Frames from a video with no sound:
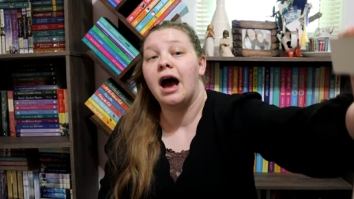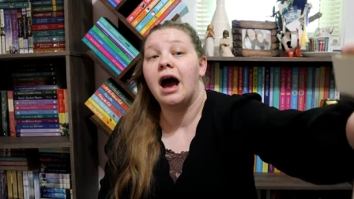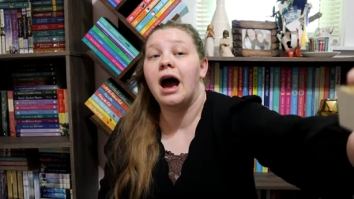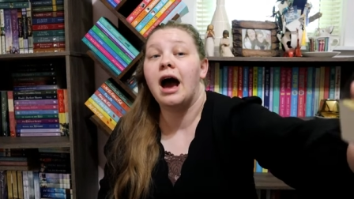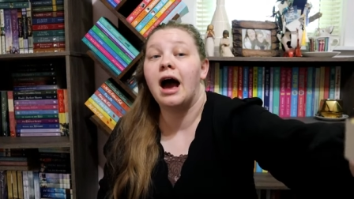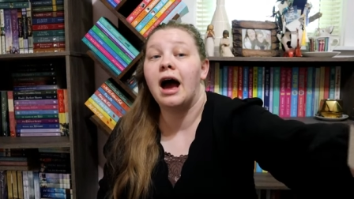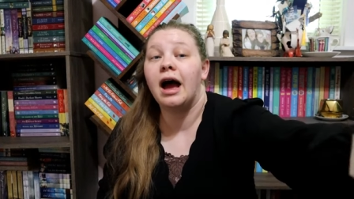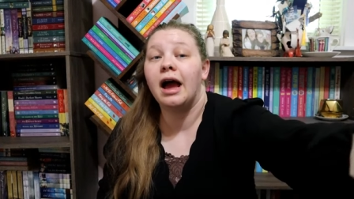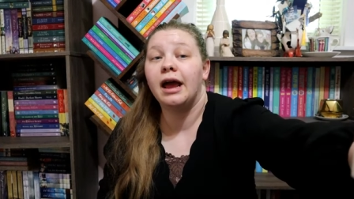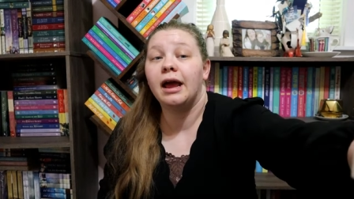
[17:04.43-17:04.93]

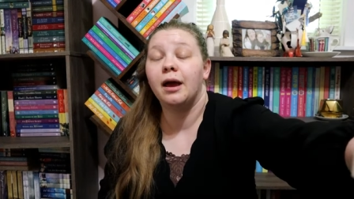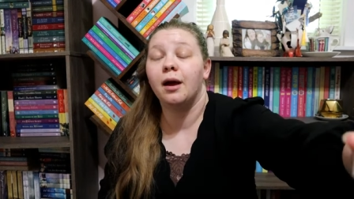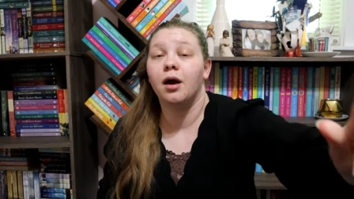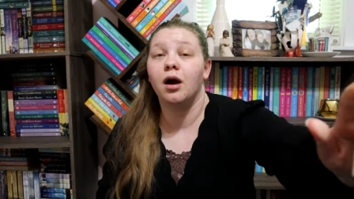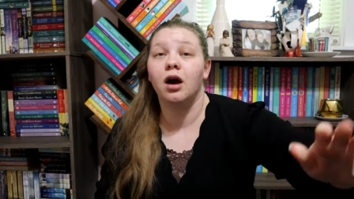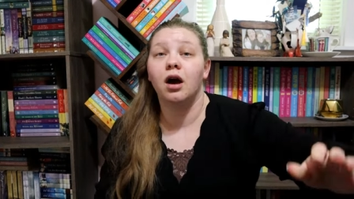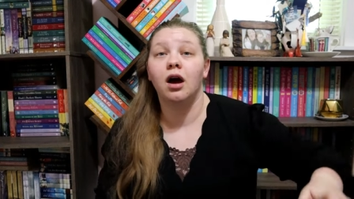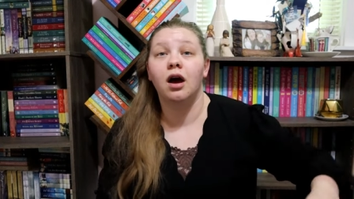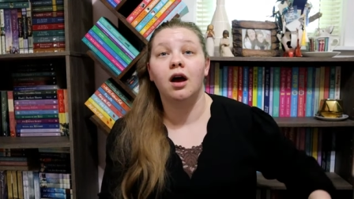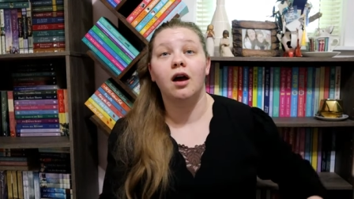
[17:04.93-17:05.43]
I
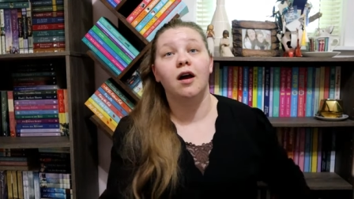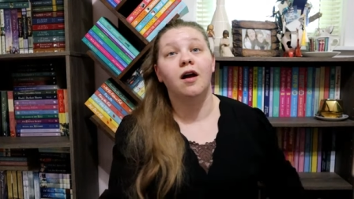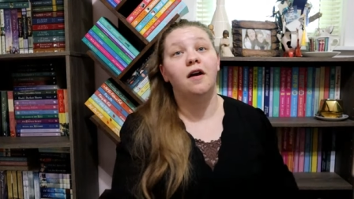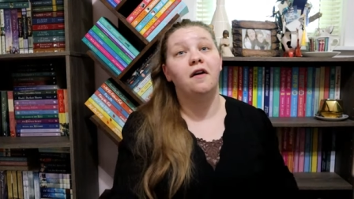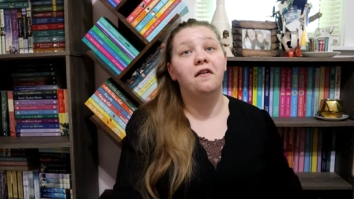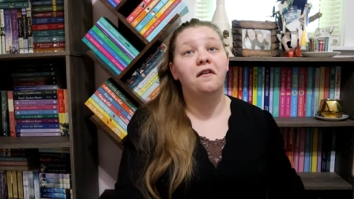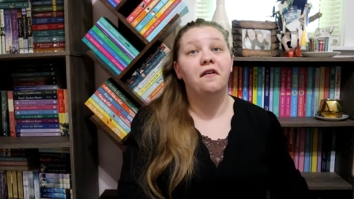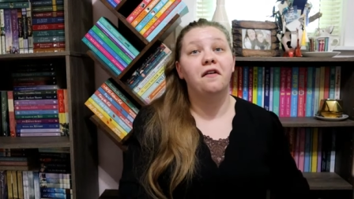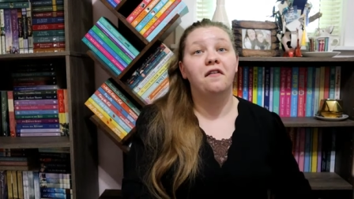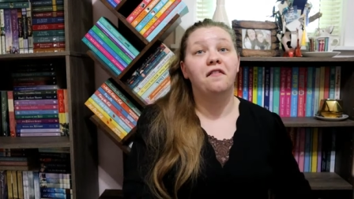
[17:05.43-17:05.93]

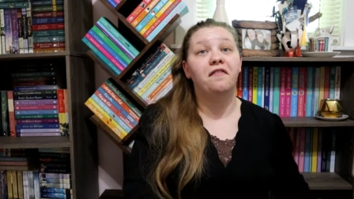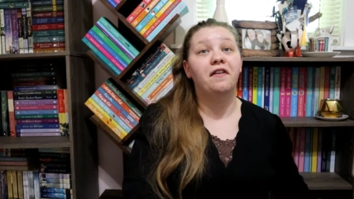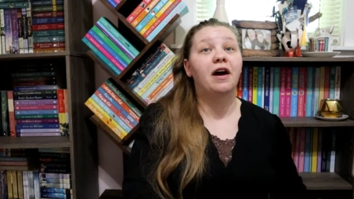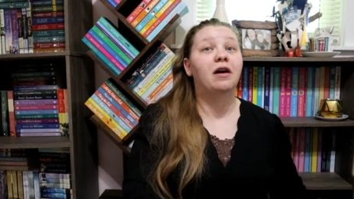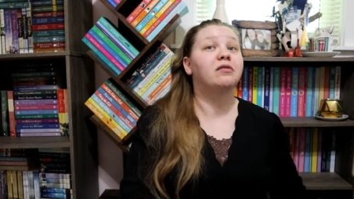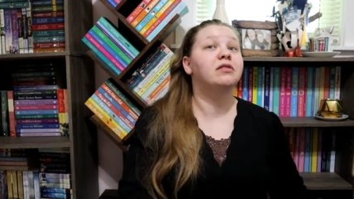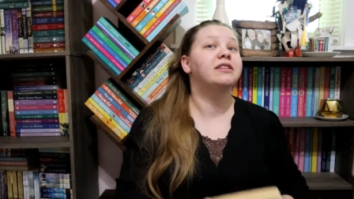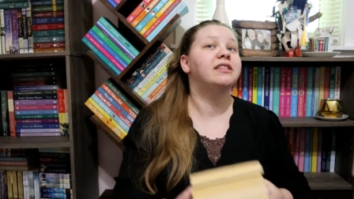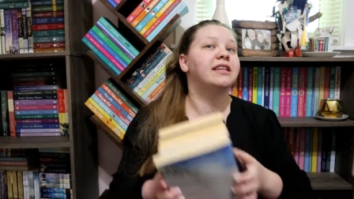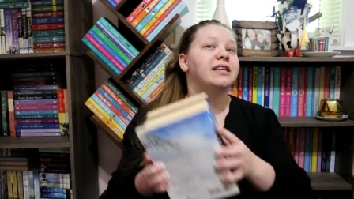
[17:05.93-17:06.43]

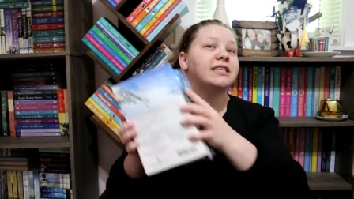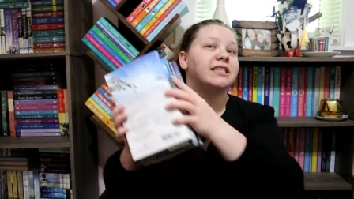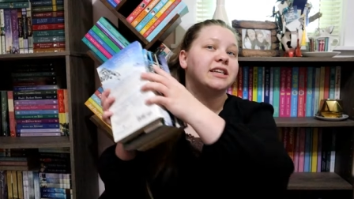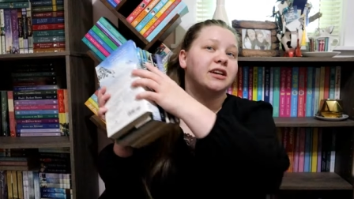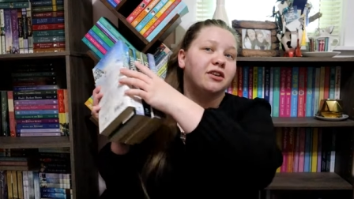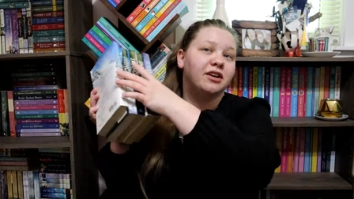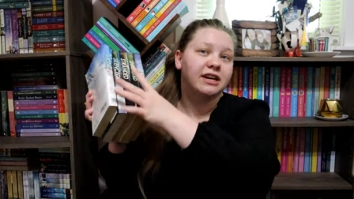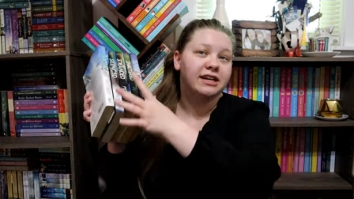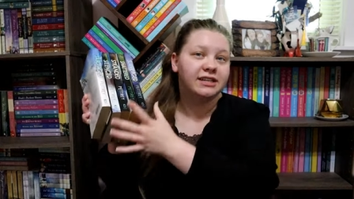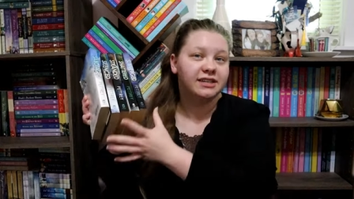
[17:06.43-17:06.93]
found this
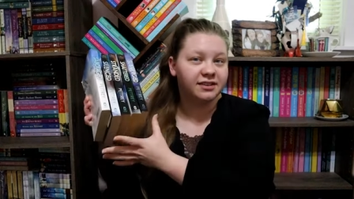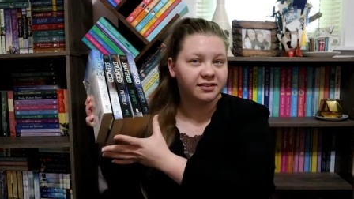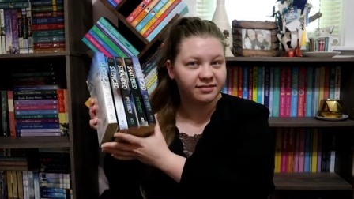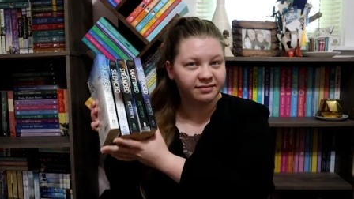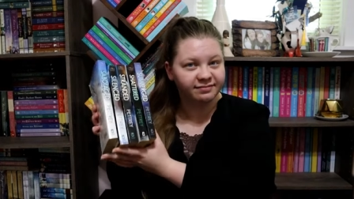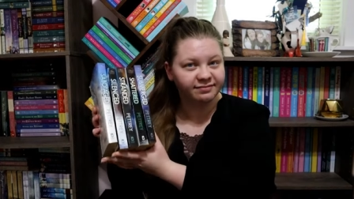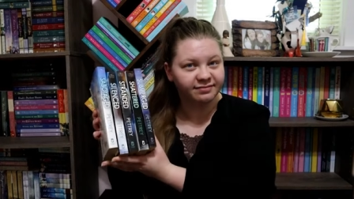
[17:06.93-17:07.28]
series.